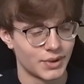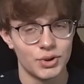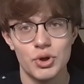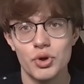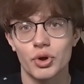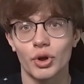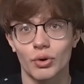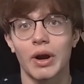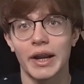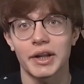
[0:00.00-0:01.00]
You can
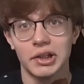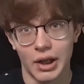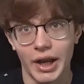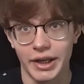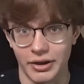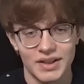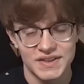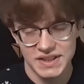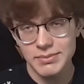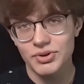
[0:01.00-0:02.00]
grind a lot here.
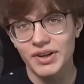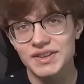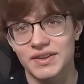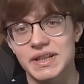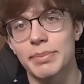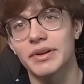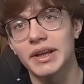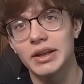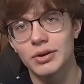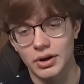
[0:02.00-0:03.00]
Steam trains are
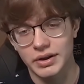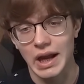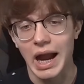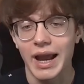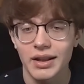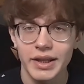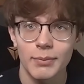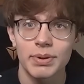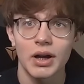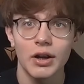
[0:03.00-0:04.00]
typically looked highly
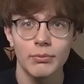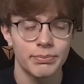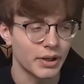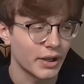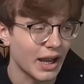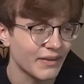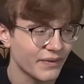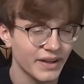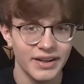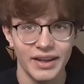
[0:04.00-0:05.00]
upon, but I
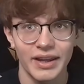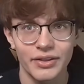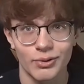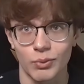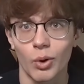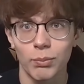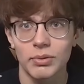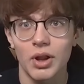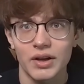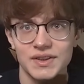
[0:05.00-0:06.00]
think in the
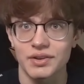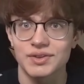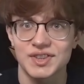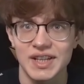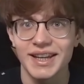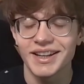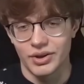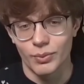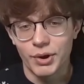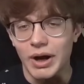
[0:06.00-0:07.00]
Roblox scene,
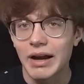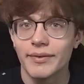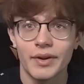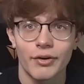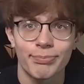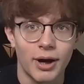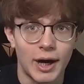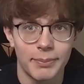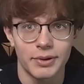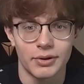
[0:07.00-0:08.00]
we don't have enough
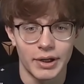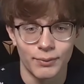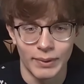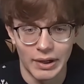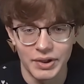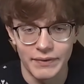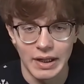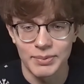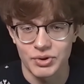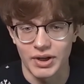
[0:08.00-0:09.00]
popular and
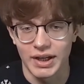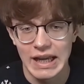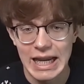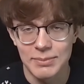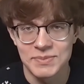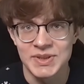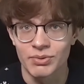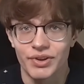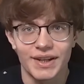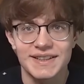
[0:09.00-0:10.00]
well-developed train games,
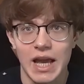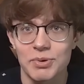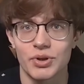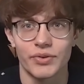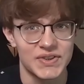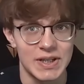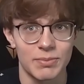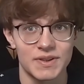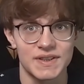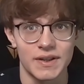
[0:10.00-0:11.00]
with the exception of Steam
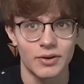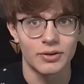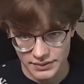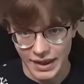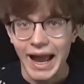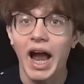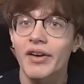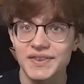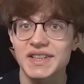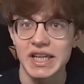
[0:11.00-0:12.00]
and Steel, that
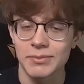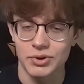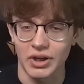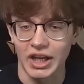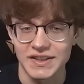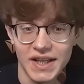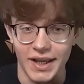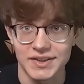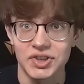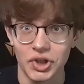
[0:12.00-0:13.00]
have steam trains
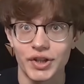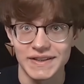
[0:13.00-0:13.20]
as good as